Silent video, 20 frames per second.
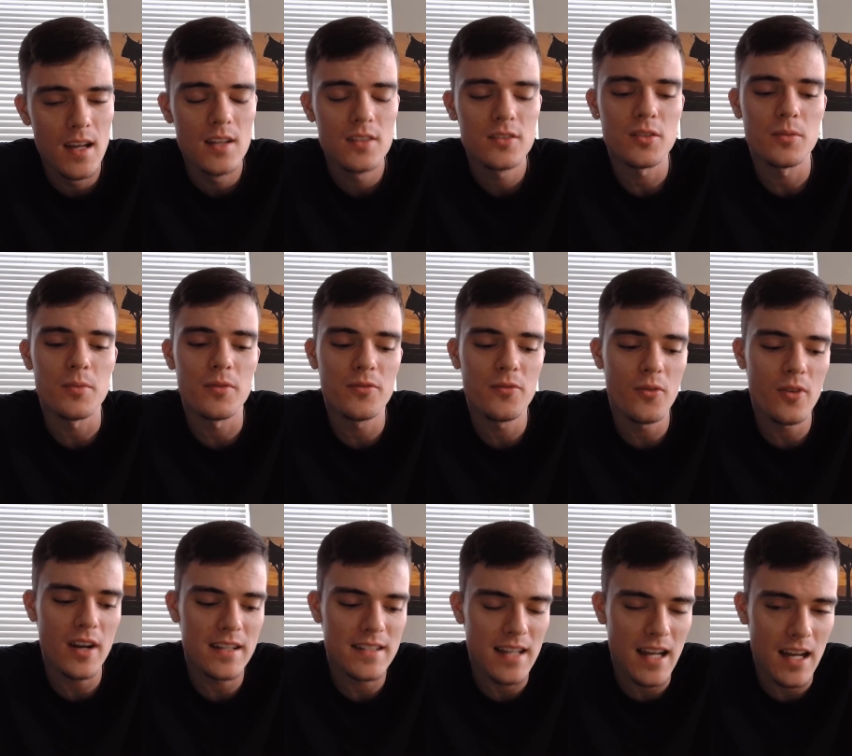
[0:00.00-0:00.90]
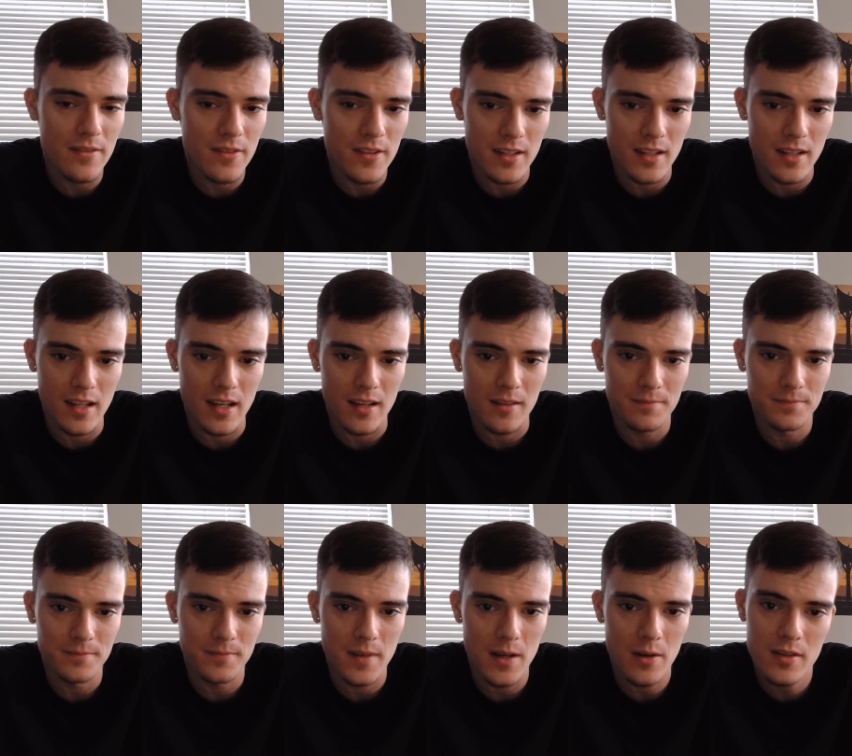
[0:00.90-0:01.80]
So before I dive into that,
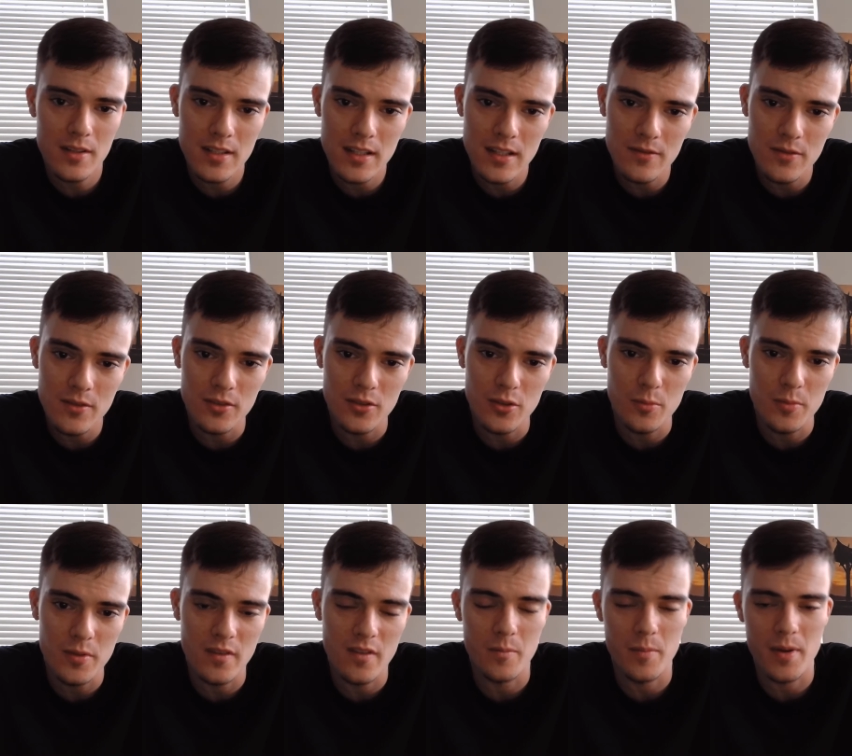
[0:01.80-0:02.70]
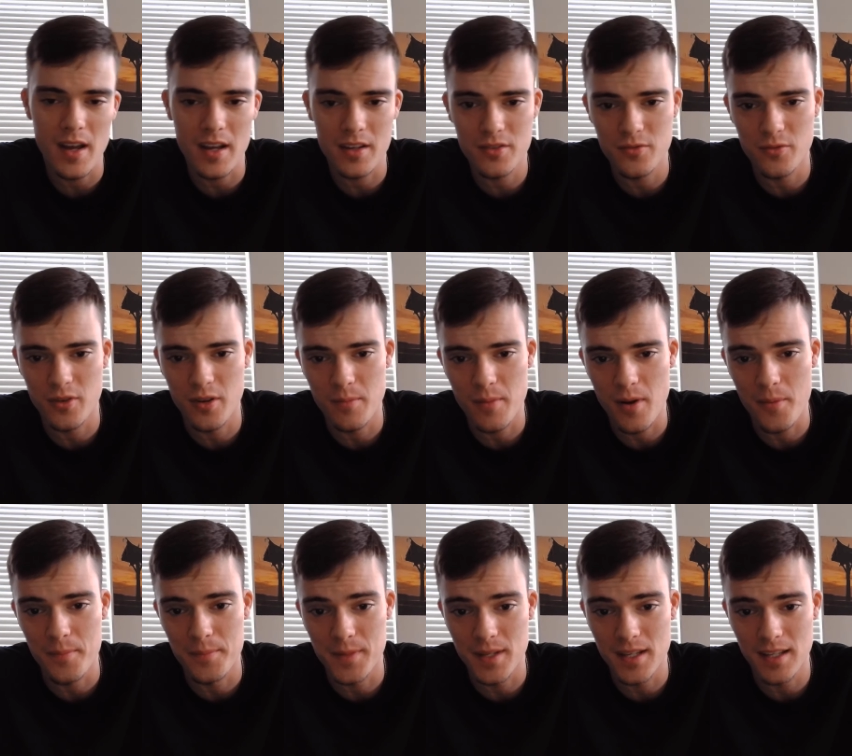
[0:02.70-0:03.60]
I want to give you a little bit of a backstory
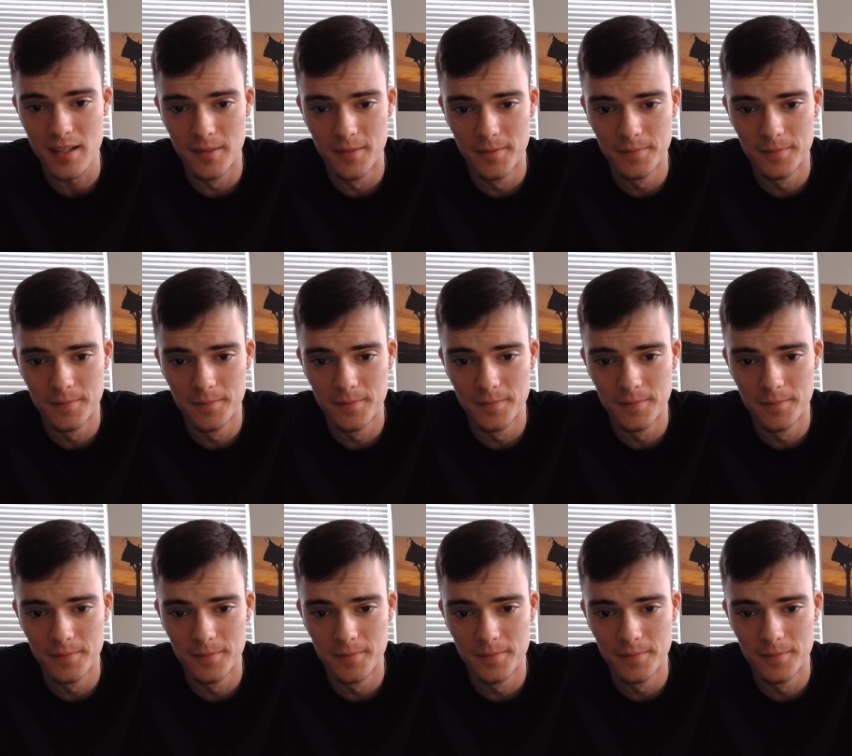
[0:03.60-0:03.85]
about me.